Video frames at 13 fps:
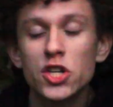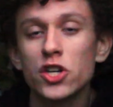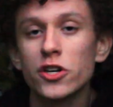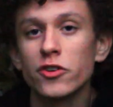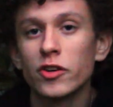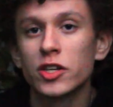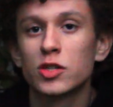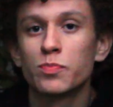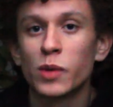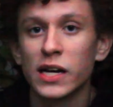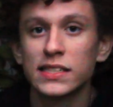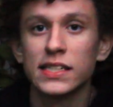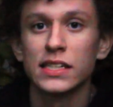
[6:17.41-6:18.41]
sure you're
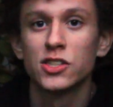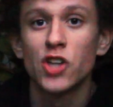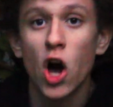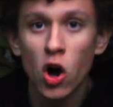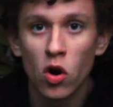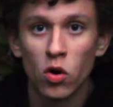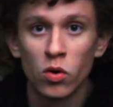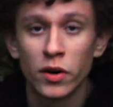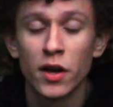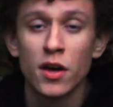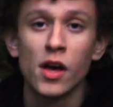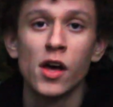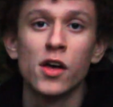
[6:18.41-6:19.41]
expressing tone
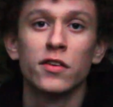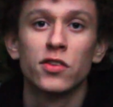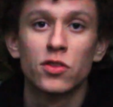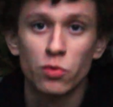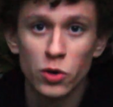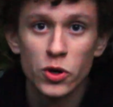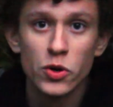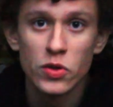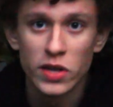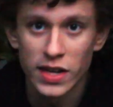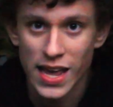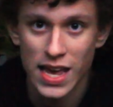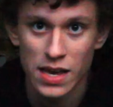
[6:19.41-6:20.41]
through
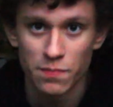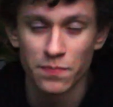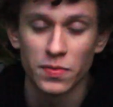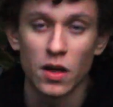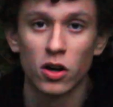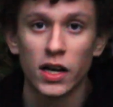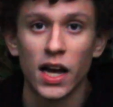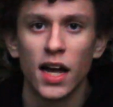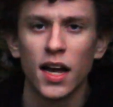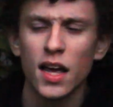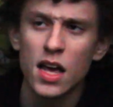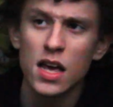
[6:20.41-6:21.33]
the name, okay?